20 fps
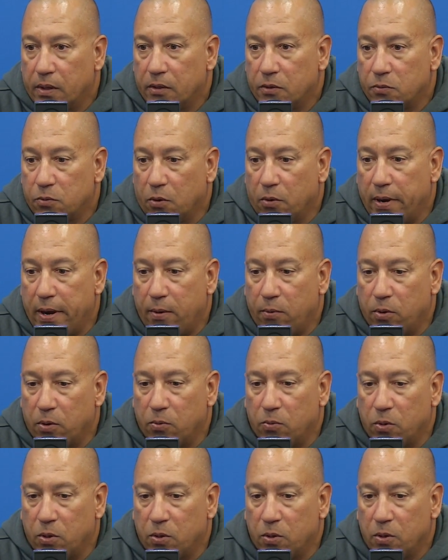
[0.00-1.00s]
that's where we're at.
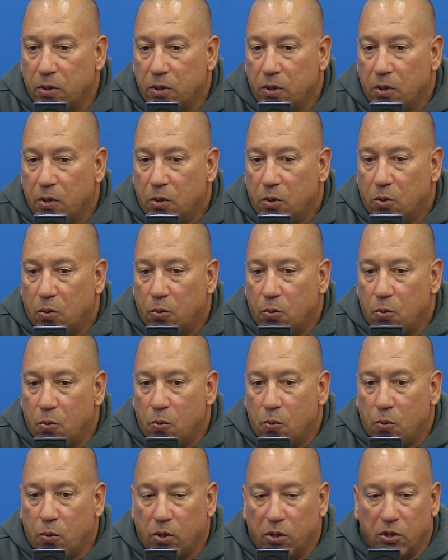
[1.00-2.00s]
We're
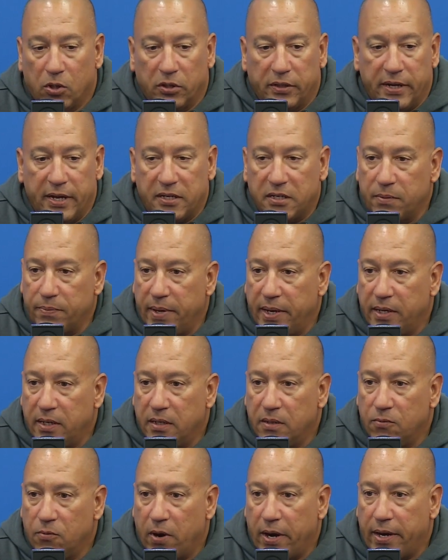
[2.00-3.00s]
a little
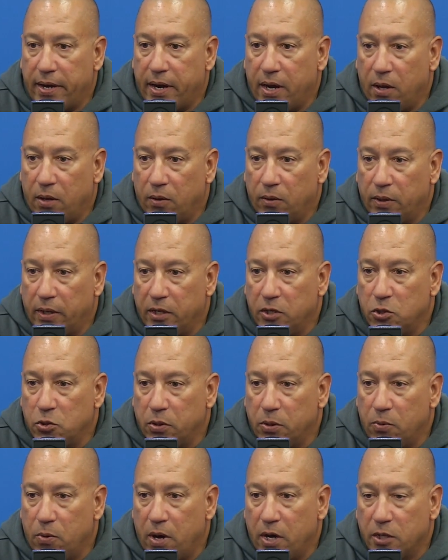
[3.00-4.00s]
decimated right now
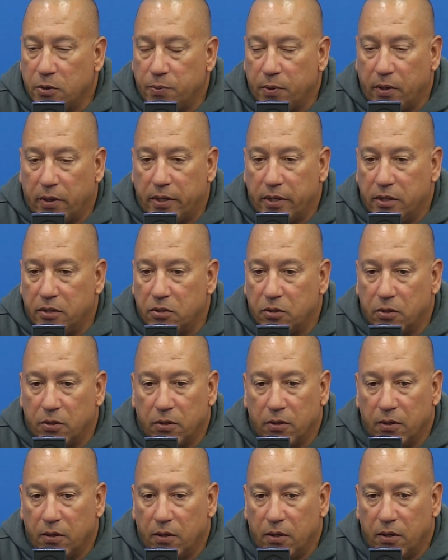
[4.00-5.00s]
injury-wise, but our kids
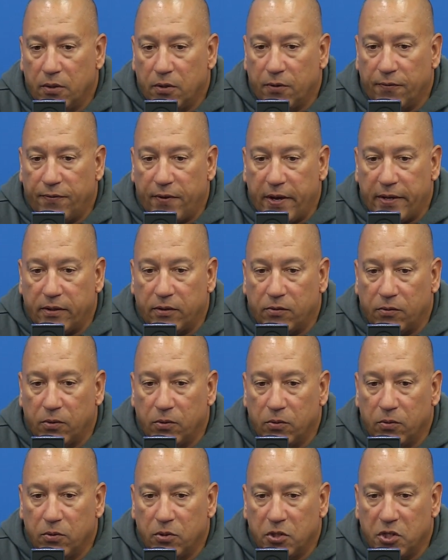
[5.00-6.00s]
they're fighting
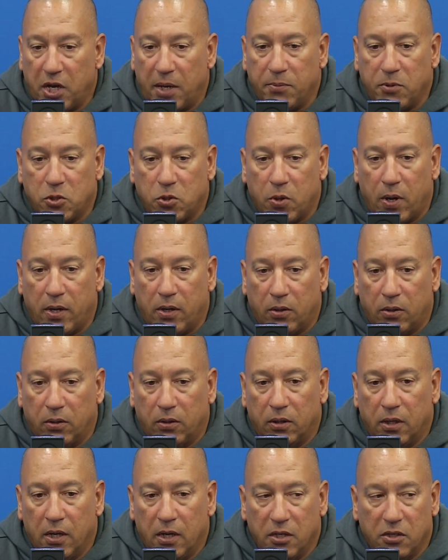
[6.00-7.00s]
through. James
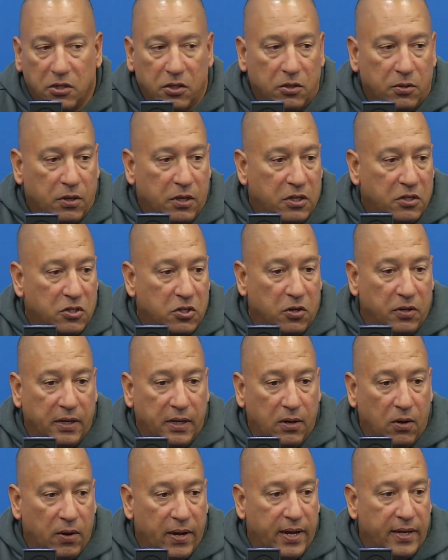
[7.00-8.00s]
Traylor, so to
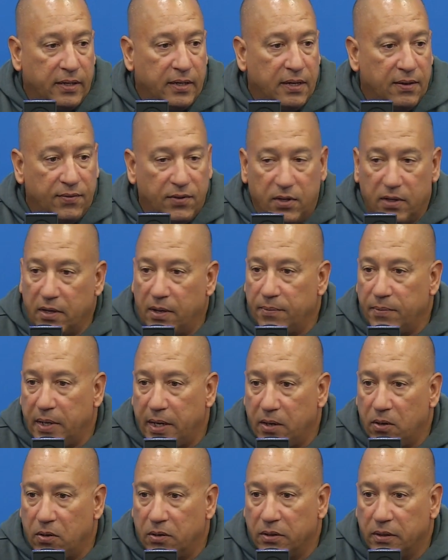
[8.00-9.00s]
go ahead and give you an
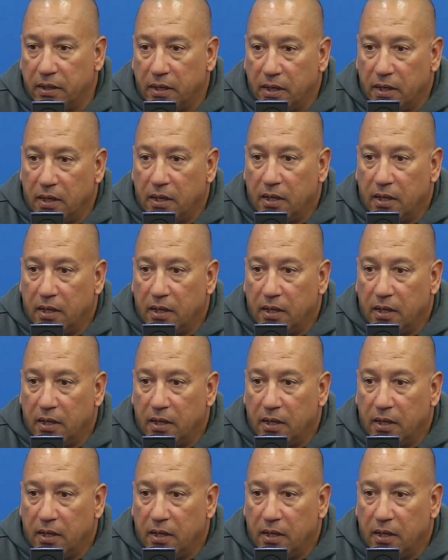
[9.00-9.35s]
update on